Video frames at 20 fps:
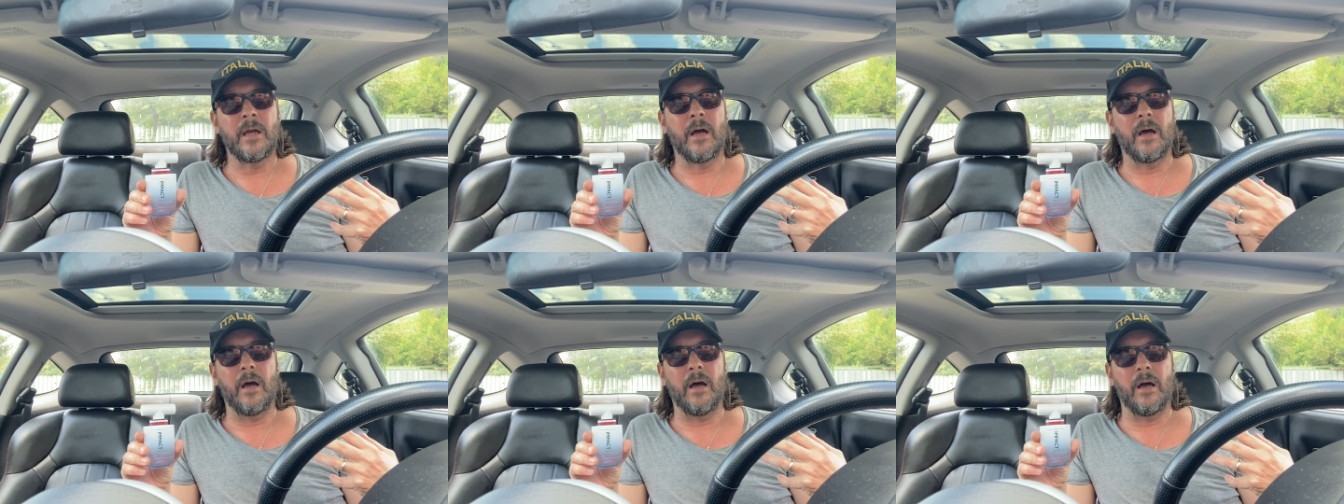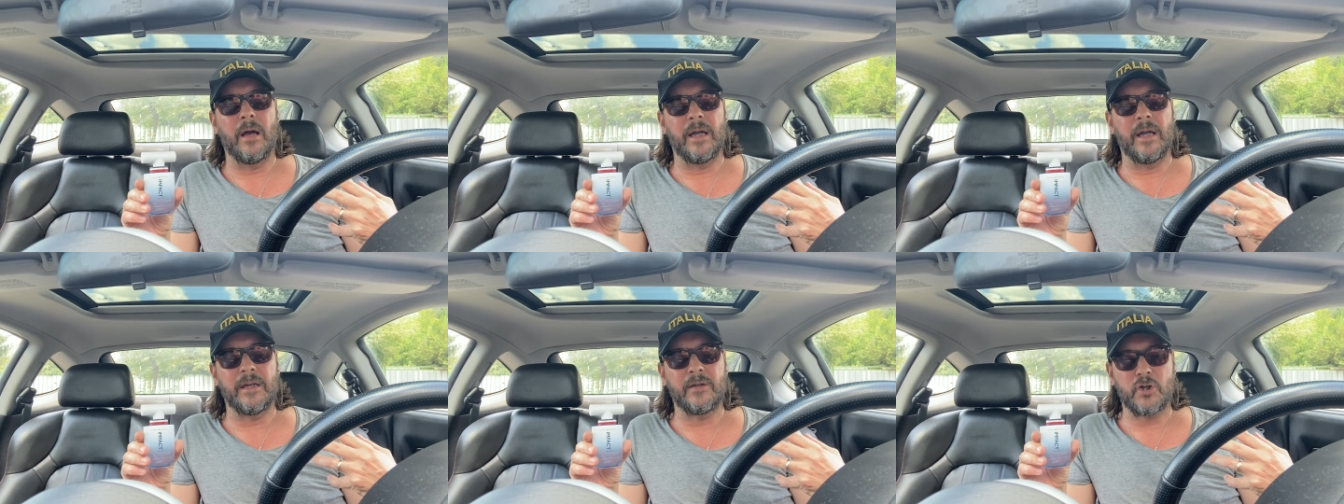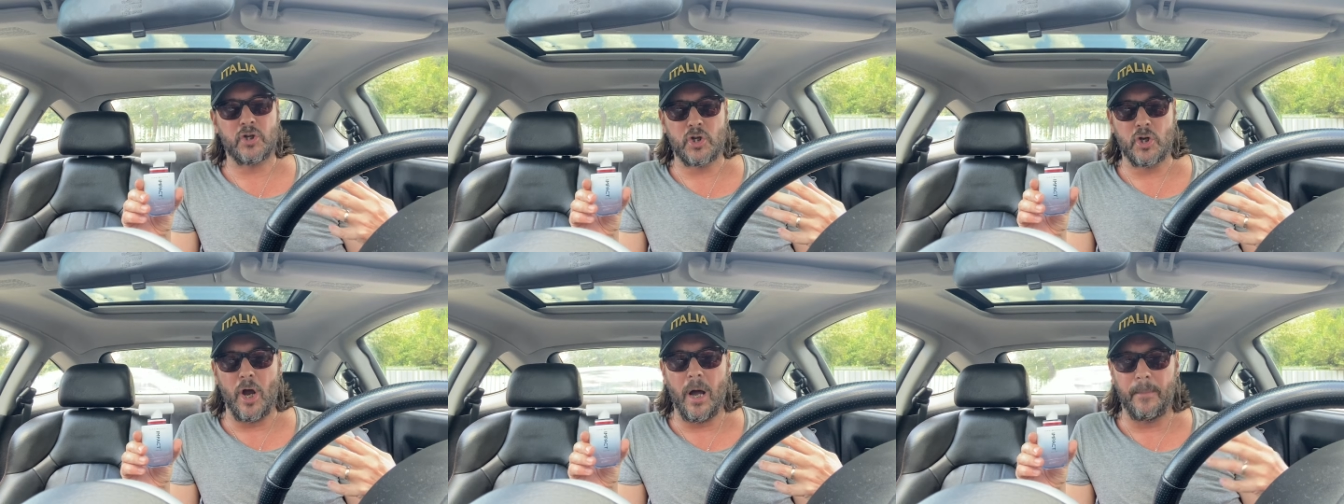uh, in the
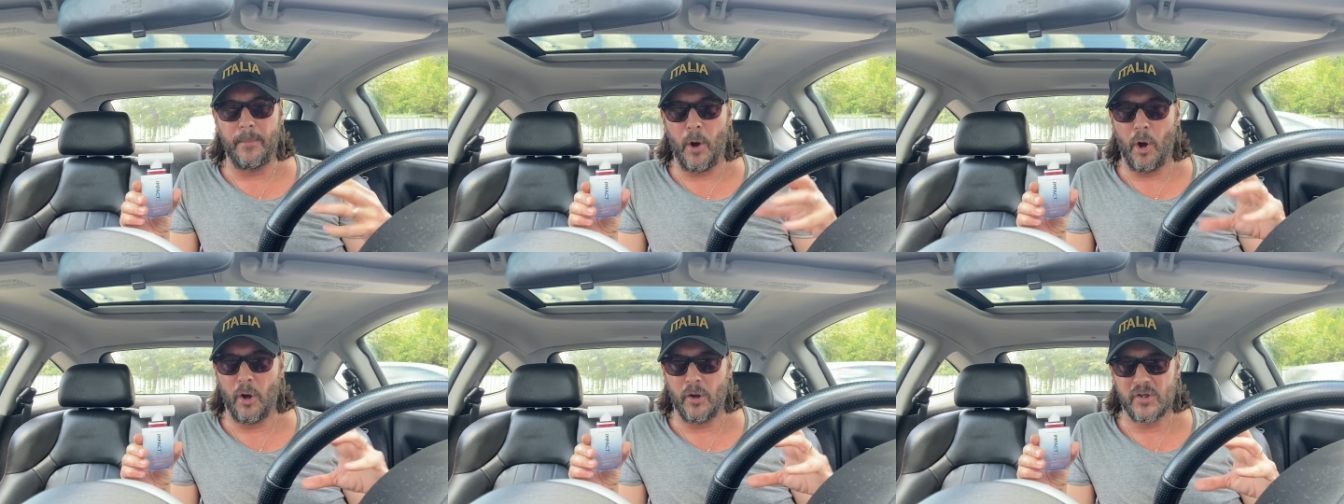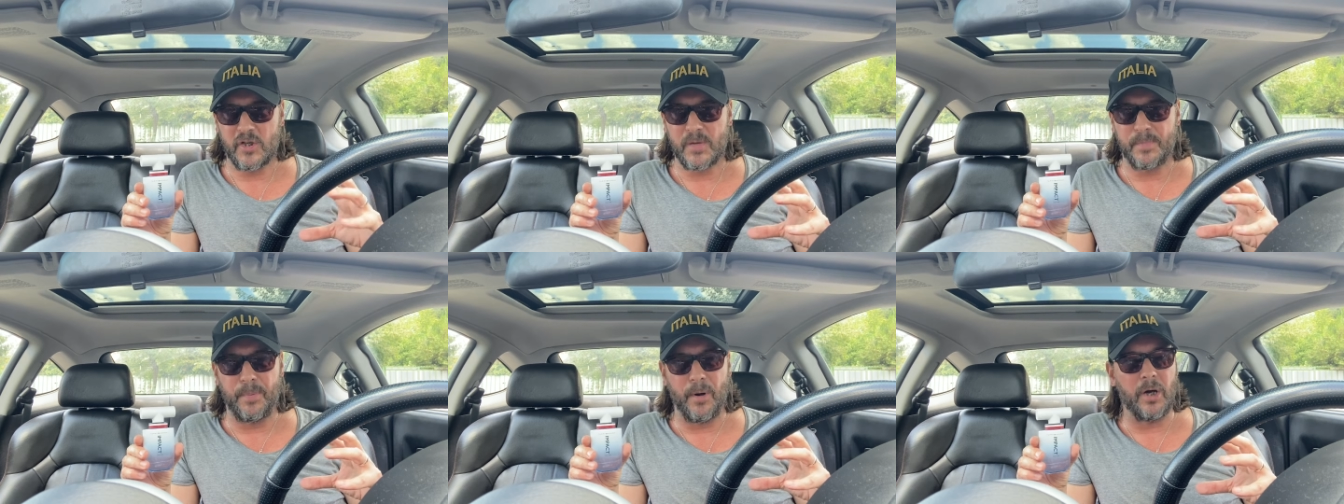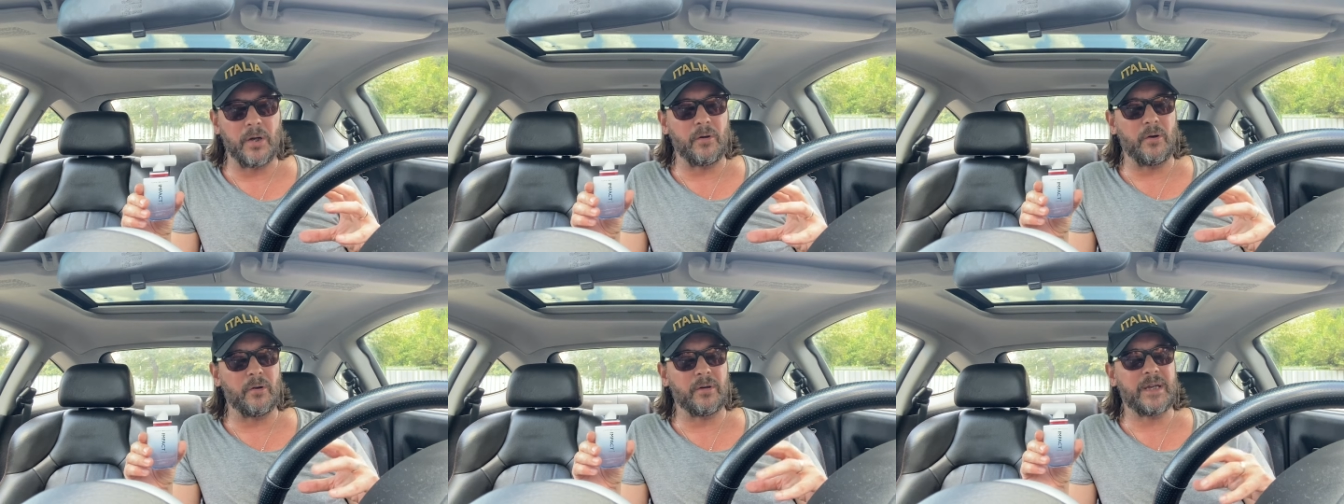shop on
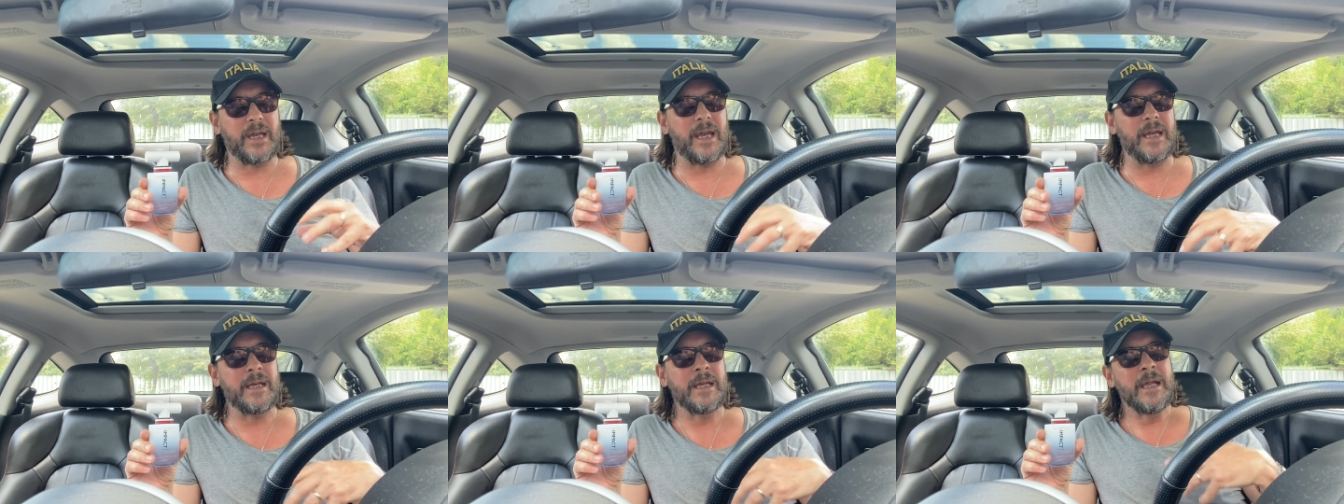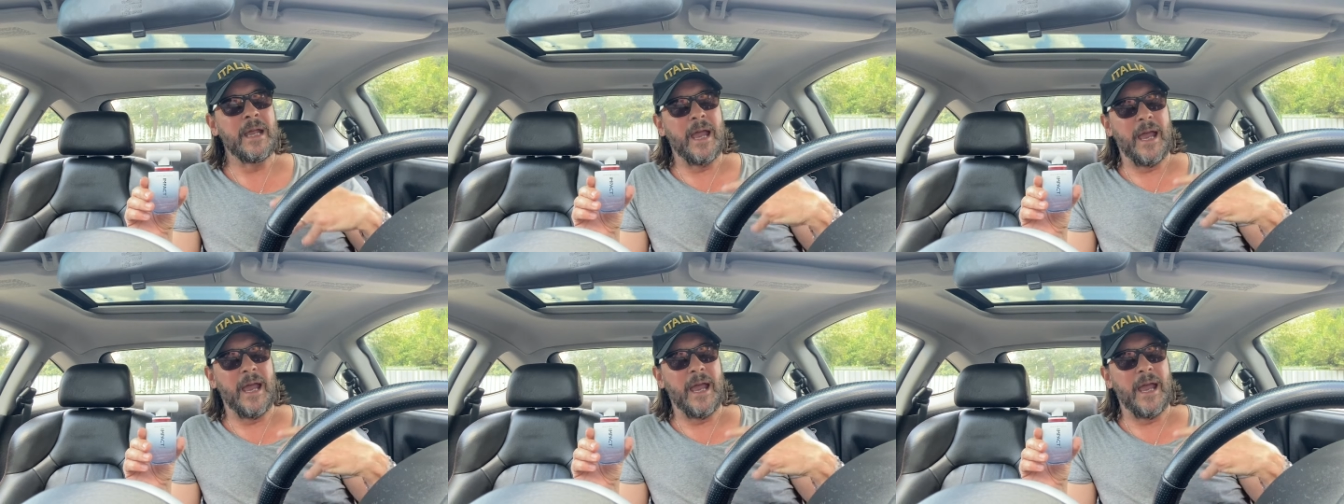spot okay